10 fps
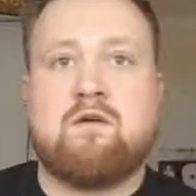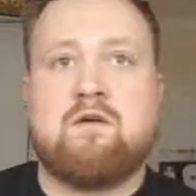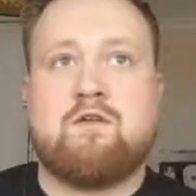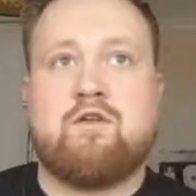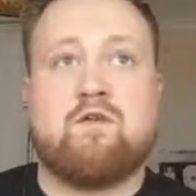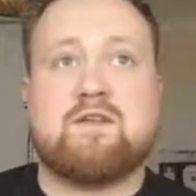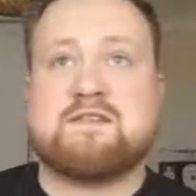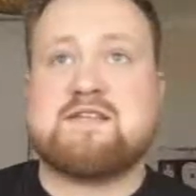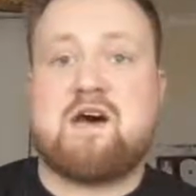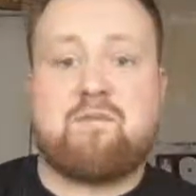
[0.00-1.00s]
you can
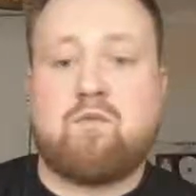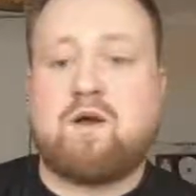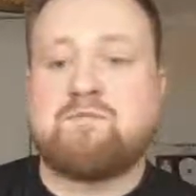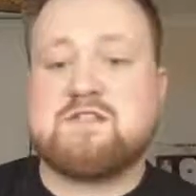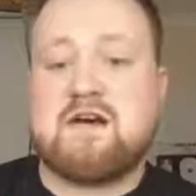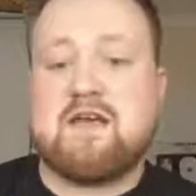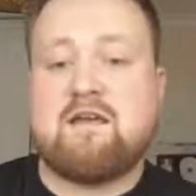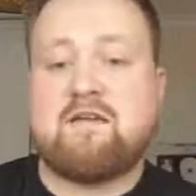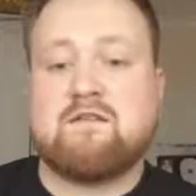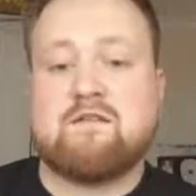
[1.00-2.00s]
set up a website.
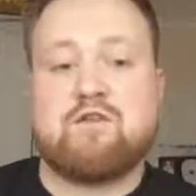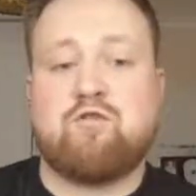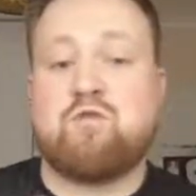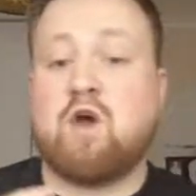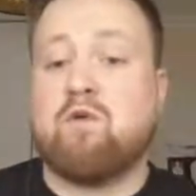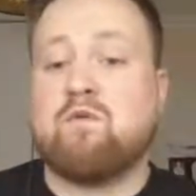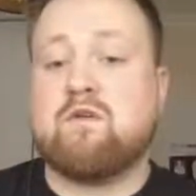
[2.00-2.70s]
You don't